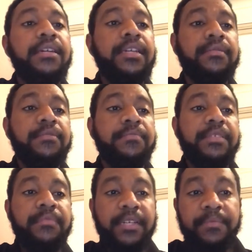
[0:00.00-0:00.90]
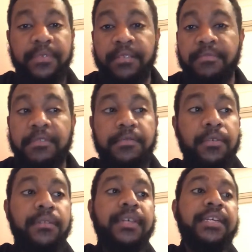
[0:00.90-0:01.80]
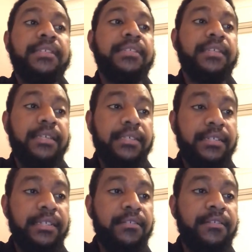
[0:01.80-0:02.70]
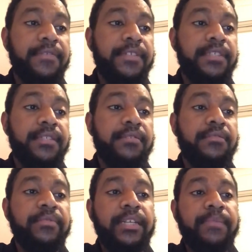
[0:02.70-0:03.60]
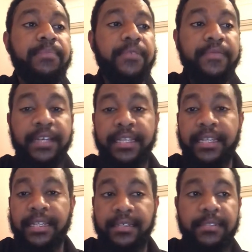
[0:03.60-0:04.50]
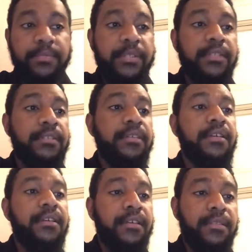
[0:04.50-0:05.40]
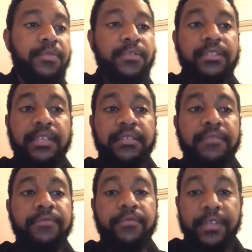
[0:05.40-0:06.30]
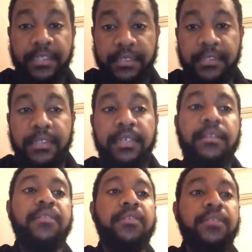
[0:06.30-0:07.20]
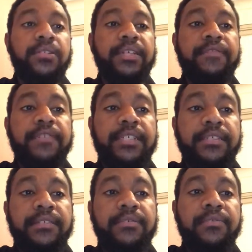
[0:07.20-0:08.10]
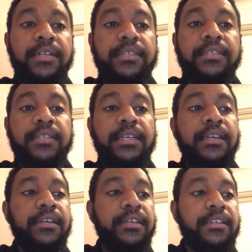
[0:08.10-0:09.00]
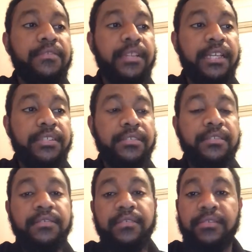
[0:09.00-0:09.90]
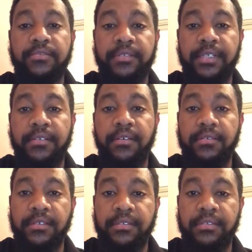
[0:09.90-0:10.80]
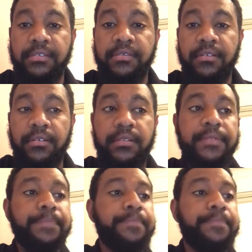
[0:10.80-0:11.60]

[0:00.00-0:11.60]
It will be my primary role as a legal officer to provide expert, authoritative written and oral advice to us in relations to the Australian constitutional law.